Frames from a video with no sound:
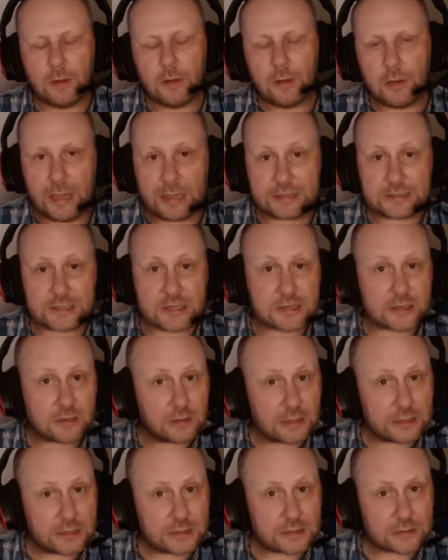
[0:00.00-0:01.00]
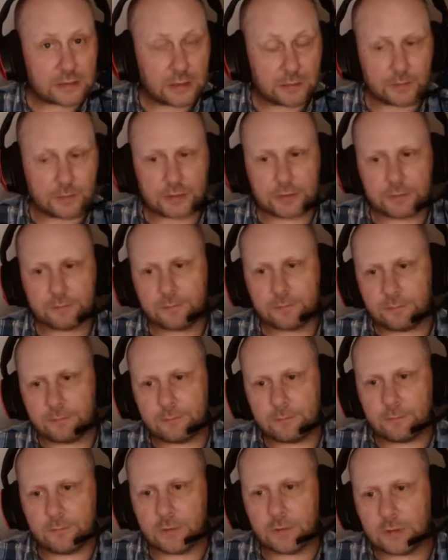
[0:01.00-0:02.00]
exercise. I
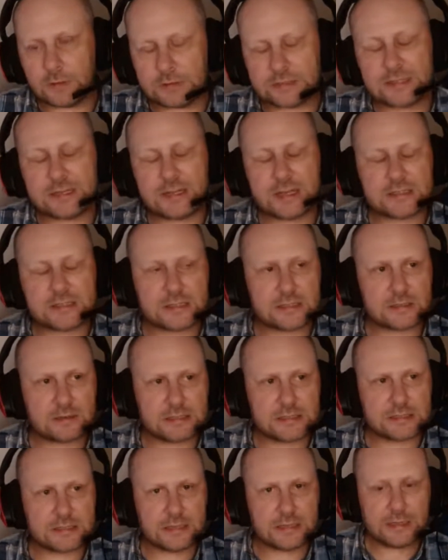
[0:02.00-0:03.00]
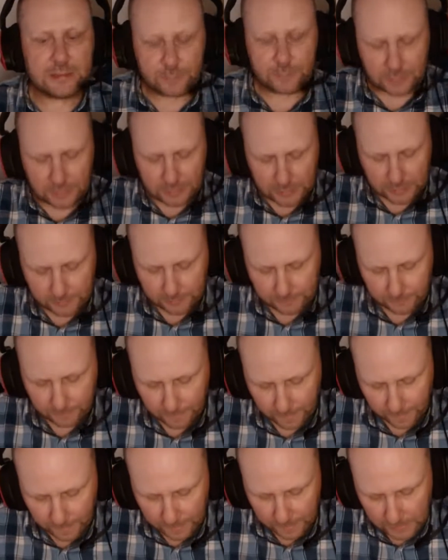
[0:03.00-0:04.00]
didn't exercise today, but
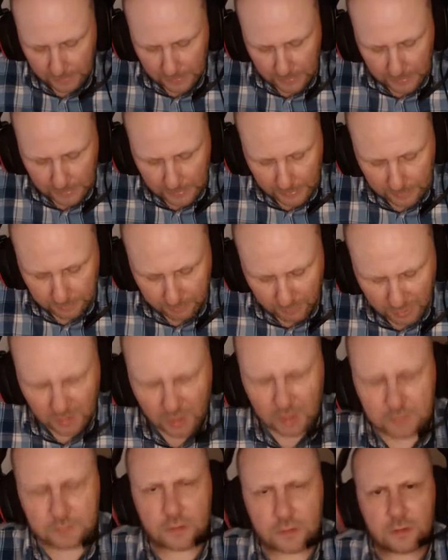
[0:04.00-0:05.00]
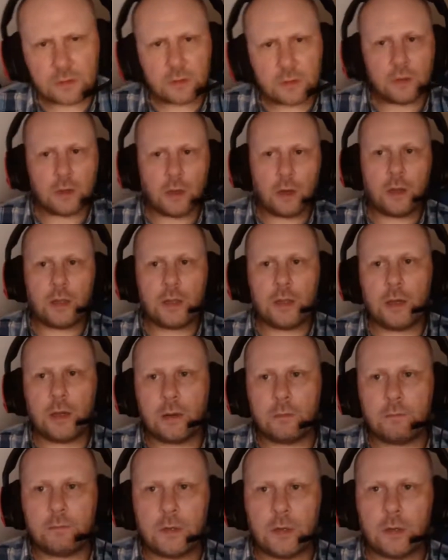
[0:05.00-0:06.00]
well I
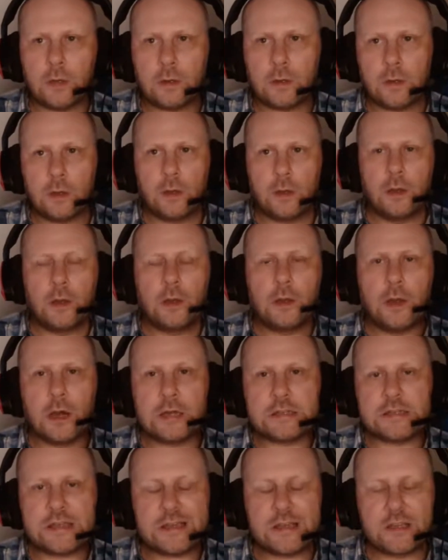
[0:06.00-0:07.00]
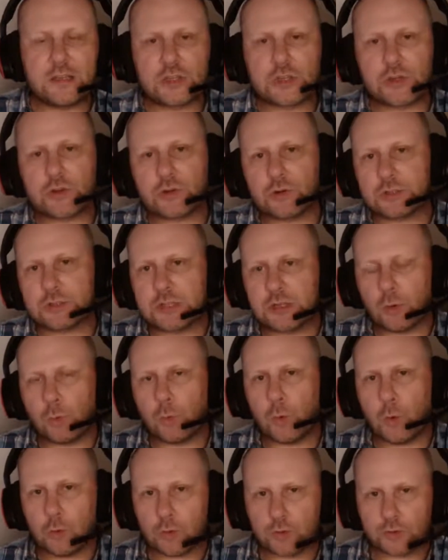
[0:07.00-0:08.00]
deconstructed a
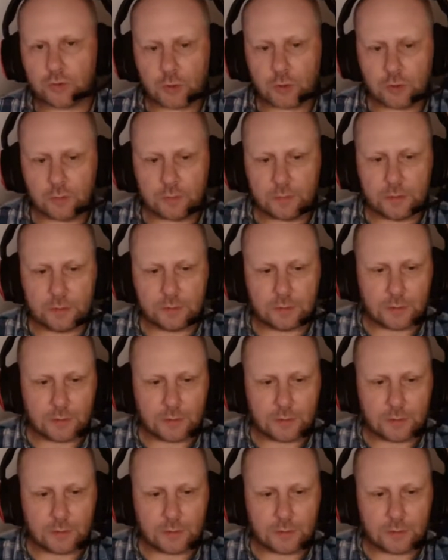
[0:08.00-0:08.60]
wardrobe,